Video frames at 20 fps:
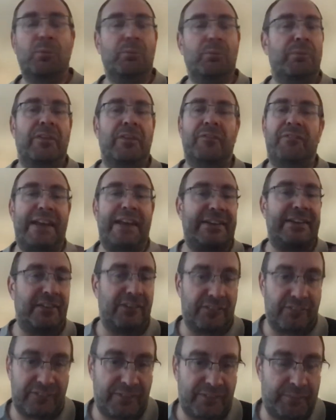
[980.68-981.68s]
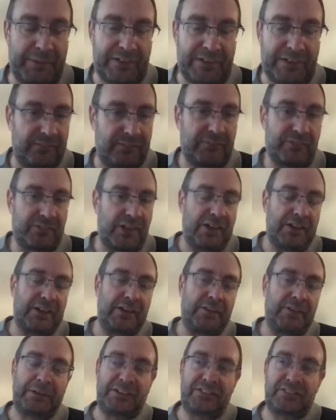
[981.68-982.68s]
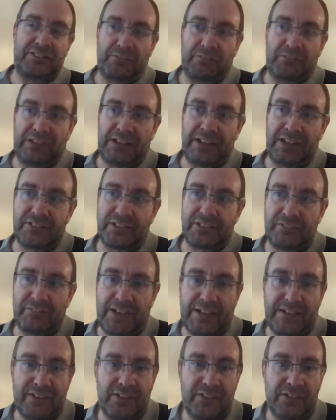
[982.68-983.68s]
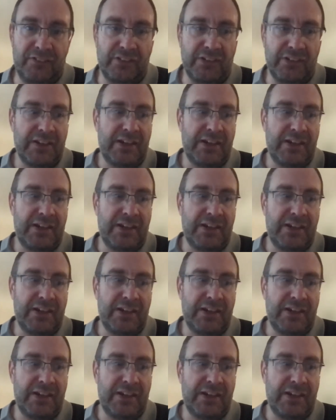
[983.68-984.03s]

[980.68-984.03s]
the vendors, certainly the big general ledger vendors,